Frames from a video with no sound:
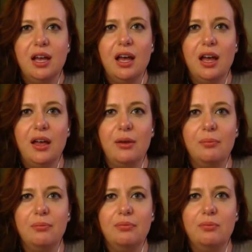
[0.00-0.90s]
Mm.
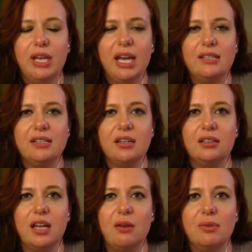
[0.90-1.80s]
Um, we had
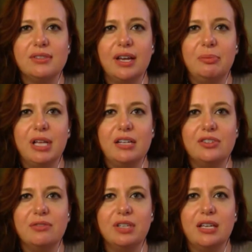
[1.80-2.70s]
done a lot with Skype
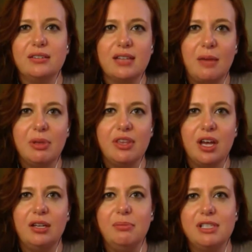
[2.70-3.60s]
last year for like
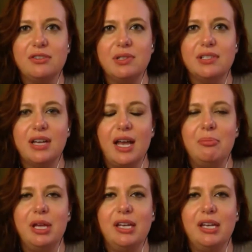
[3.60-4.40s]
Skypeathon and Mystery Skype,